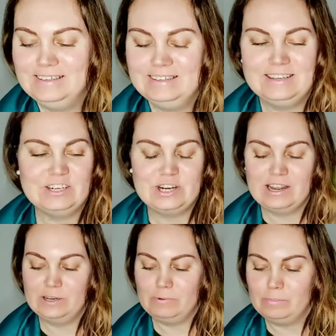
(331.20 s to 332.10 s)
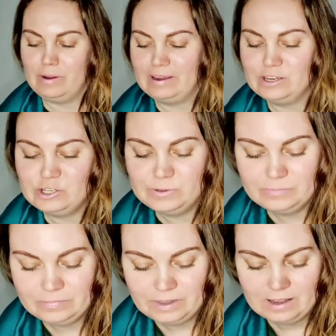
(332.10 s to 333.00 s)
The shiny one package.
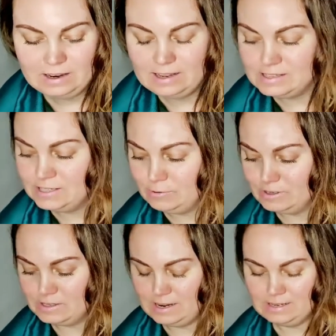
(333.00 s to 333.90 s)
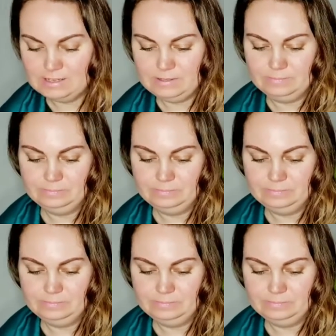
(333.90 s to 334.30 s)
Let's see what is next.